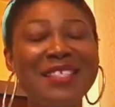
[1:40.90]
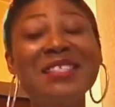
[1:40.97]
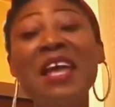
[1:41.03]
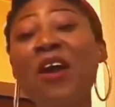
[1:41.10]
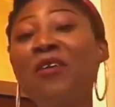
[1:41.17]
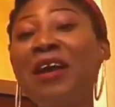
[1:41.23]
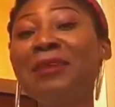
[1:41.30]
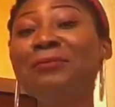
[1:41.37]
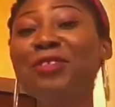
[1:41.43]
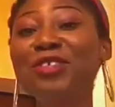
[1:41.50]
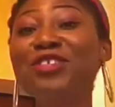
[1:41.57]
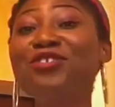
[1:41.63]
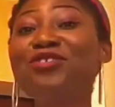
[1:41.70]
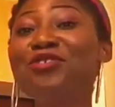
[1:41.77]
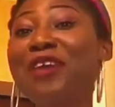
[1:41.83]
Now, I'm
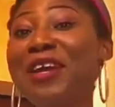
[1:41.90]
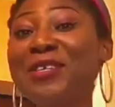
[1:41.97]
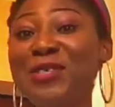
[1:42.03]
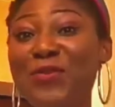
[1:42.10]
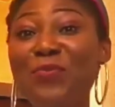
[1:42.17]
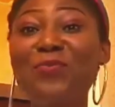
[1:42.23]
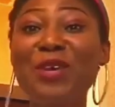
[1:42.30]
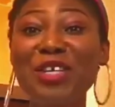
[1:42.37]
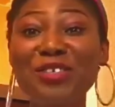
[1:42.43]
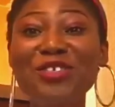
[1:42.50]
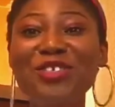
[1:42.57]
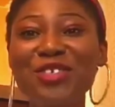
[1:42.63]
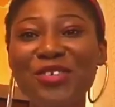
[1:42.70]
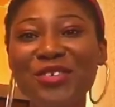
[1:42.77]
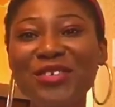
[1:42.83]
just trying to
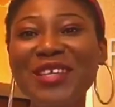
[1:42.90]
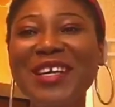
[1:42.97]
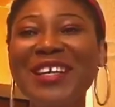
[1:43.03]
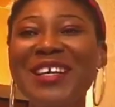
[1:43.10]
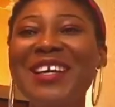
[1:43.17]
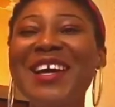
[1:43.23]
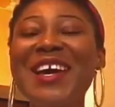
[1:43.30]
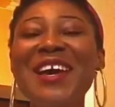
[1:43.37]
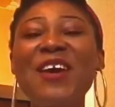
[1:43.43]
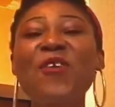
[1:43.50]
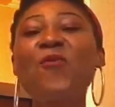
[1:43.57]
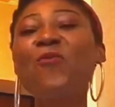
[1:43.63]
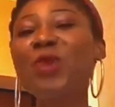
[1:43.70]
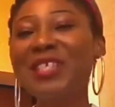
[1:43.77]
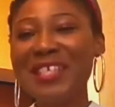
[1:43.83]
picture
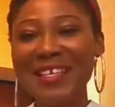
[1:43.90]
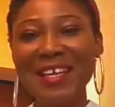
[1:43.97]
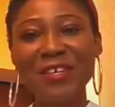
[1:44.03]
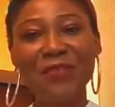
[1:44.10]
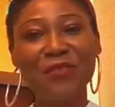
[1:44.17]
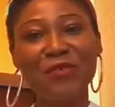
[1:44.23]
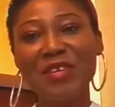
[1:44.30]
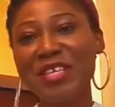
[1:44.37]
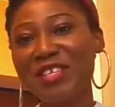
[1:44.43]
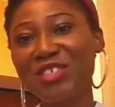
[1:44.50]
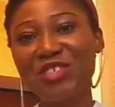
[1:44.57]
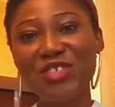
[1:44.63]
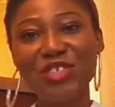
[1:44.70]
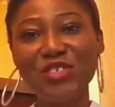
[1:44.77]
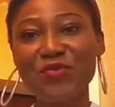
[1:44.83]
what that kind of a
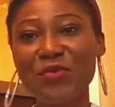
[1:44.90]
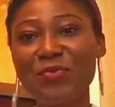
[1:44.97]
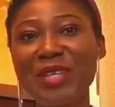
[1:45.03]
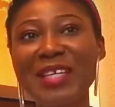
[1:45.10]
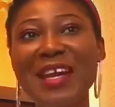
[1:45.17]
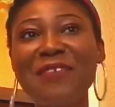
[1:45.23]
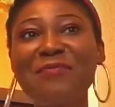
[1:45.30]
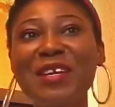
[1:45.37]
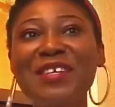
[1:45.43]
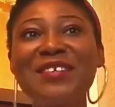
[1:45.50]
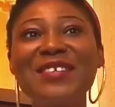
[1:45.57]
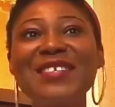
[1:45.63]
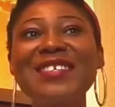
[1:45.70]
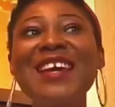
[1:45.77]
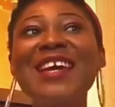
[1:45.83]
relationship will be like,
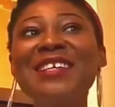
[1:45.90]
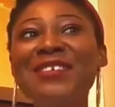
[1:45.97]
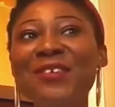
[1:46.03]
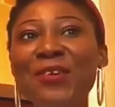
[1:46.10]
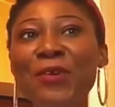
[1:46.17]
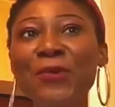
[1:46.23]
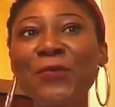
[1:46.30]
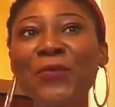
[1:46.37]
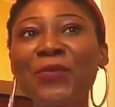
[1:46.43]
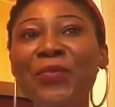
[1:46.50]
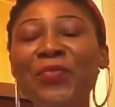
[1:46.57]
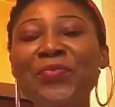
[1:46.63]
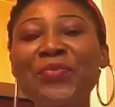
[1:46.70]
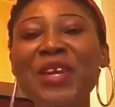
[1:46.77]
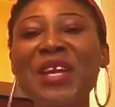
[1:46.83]
because I know
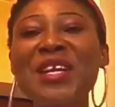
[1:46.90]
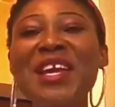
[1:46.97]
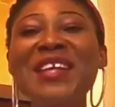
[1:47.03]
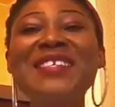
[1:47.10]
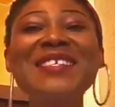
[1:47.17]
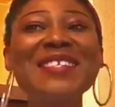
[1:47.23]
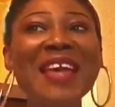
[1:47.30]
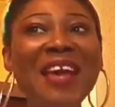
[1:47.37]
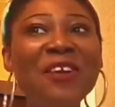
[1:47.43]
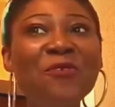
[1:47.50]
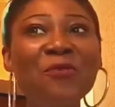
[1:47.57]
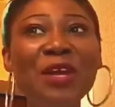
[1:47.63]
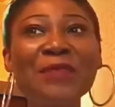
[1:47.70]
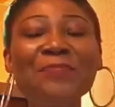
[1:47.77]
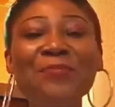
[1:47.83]
a
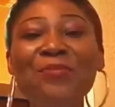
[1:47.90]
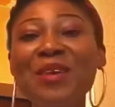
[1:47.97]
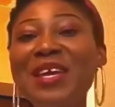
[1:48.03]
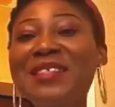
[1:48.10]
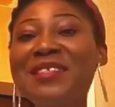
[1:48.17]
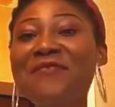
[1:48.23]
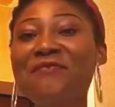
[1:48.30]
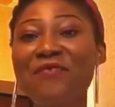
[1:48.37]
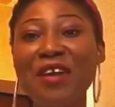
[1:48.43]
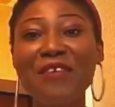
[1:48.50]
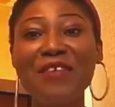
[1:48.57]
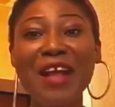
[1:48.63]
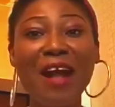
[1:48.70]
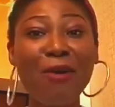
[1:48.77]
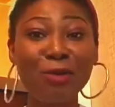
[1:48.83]
sanguine being the
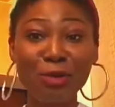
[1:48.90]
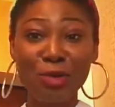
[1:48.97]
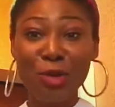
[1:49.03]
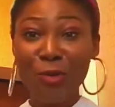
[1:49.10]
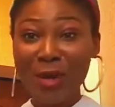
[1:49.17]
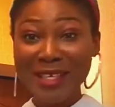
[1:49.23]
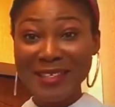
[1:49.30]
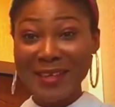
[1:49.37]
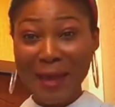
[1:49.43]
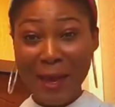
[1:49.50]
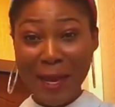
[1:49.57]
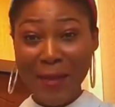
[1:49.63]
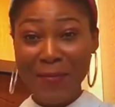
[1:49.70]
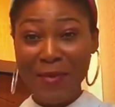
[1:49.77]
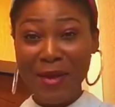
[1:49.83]
very outgoing
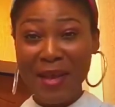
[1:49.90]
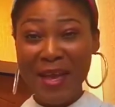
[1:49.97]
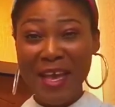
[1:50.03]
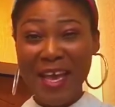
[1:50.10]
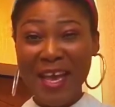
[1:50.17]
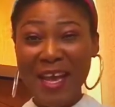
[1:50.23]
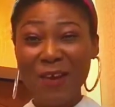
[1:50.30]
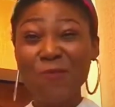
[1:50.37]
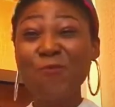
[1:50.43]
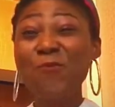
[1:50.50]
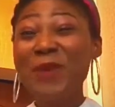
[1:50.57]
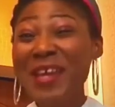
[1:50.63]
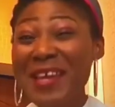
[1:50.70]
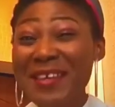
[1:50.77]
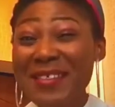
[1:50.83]
type
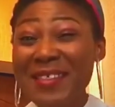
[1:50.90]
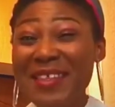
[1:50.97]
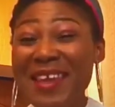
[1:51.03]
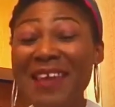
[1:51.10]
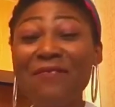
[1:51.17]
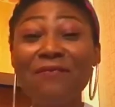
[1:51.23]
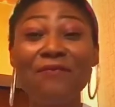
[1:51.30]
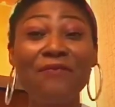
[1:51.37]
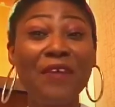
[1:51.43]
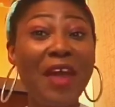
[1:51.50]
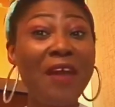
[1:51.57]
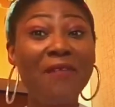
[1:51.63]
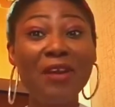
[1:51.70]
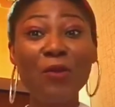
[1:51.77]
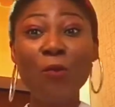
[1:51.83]
with a
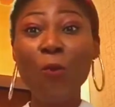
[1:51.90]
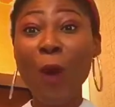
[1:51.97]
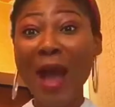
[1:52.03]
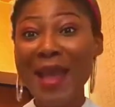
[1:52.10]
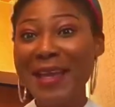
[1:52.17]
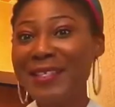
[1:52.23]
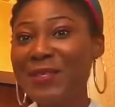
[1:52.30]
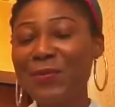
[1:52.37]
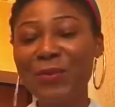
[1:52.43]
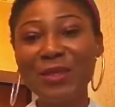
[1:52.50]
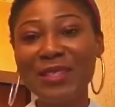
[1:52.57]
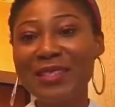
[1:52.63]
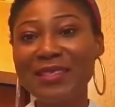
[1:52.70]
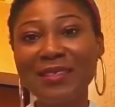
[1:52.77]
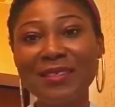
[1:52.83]
very quiet
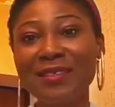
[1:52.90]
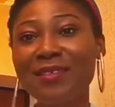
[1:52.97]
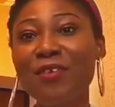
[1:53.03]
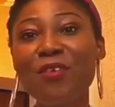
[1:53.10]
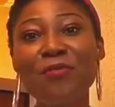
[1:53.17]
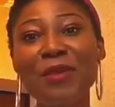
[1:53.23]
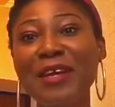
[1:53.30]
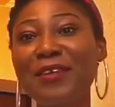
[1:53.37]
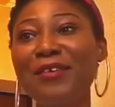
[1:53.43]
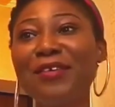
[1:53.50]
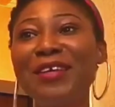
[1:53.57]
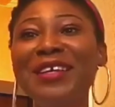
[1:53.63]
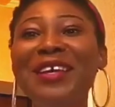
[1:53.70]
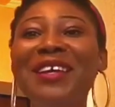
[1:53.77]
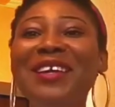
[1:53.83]
person. Oh my
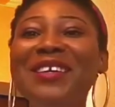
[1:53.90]
God.